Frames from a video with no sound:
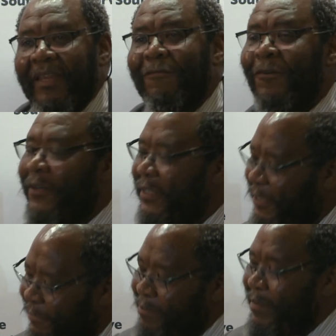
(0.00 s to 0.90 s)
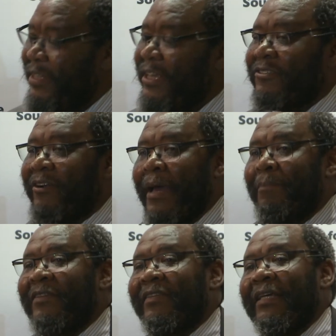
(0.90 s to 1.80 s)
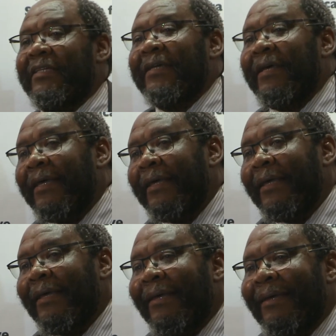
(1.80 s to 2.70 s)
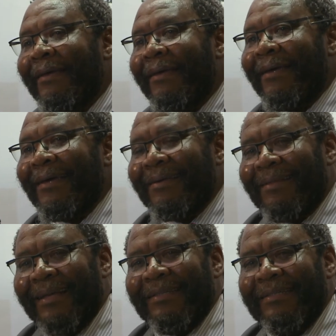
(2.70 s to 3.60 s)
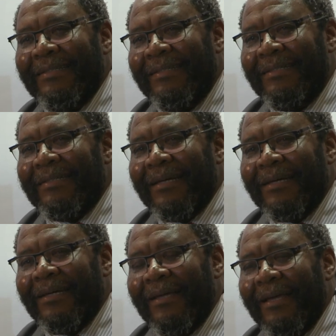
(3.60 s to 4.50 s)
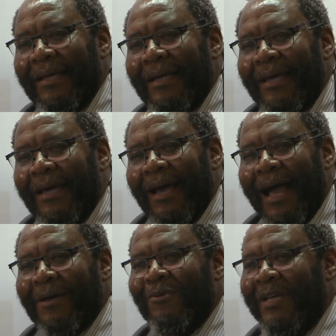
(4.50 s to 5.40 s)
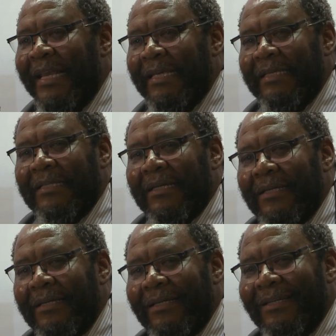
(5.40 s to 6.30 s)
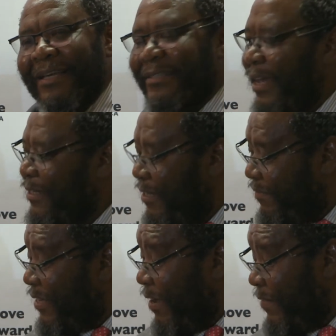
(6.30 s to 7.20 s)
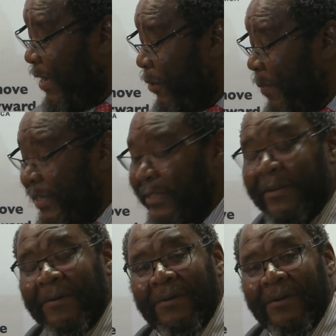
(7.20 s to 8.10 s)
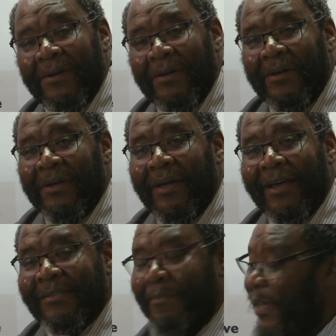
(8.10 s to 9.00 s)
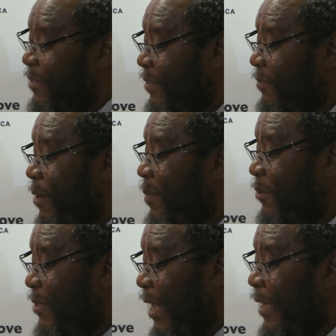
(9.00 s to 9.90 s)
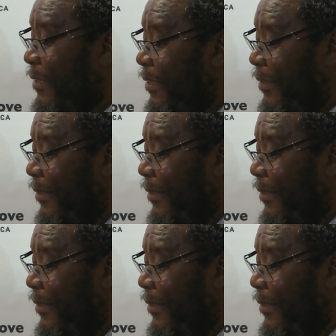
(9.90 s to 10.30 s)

for giving me this rare privilege that indeed I could lead in a scientific environment as a person from outside.